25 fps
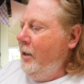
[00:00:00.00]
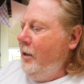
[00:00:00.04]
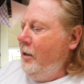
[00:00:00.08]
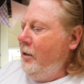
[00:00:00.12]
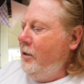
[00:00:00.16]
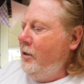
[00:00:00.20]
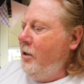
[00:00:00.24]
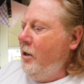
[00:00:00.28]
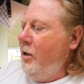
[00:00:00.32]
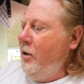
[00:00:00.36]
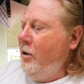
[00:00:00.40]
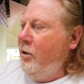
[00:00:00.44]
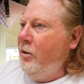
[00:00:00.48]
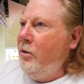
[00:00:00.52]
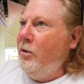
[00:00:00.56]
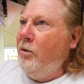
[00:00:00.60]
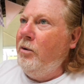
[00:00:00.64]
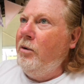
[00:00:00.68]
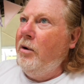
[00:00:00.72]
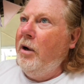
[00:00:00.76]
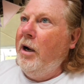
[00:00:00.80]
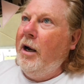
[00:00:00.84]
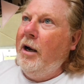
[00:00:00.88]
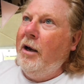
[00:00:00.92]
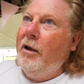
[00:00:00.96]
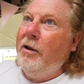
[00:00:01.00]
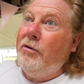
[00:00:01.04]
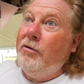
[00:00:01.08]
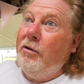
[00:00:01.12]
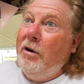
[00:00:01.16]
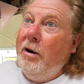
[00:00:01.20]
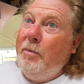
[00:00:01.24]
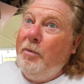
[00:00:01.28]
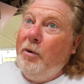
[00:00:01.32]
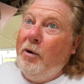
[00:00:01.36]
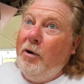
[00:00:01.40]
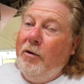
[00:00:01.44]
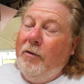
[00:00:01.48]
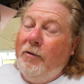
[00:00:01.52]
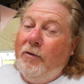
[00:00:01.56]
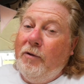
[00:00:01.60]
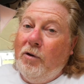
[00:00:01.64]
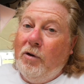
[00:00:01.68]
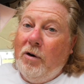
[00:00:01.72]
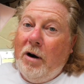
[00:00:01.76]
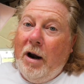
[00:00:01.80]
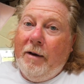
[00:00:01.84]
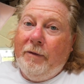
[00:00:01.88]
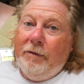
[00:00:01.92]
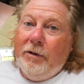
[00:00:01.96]
So uh,
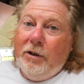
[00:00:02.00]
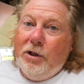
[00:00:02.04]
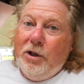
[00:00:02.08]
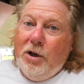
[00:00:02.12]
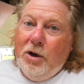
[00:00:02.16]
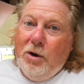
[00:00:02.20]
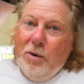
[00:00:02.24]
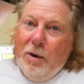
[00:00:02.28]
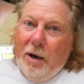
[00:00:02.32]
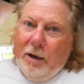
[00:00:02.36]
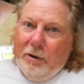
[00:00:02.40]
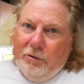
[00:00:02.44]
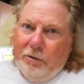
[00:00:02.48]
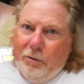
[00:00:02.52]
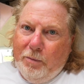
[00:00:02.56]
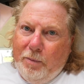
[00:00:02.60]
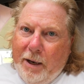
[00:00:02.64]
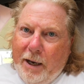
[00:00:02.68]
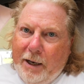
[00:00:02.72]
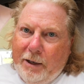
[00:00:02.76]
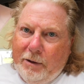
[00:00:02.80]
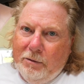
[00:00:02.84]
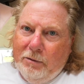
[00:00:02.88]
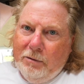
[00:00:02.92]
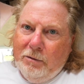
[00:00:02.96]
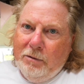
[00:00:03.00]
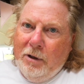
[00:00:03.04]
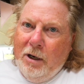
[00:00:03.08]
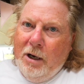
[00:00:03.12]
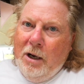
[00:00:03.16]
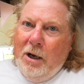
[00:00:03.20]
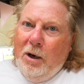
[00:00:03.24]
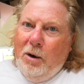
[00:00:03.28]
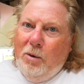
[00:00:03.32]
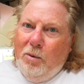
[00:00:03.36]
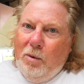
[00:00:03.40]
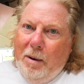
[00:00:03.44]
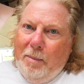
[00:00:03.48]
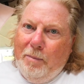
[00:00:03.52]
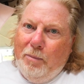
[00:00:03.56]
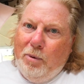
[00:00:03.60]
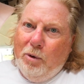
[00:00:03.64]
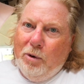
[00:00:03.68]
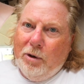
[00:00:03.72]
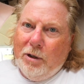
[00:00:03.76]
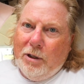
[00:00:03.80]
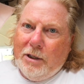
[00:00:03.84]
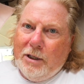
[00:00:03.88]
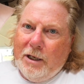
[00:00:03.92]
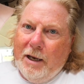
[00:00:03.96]
3.4 out of the 200 panel,
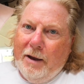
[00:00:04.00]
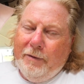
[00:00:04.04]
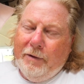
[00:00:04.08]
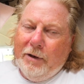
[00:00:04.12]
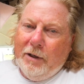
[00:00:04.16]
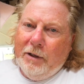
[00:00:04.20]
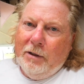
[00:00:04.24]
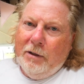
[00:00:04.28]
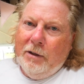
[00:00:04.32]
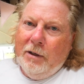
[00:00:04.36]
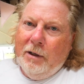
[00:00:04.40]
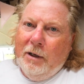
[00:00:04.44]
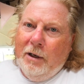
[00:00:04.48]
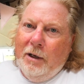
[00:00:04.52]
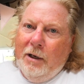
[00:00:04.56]
1.7.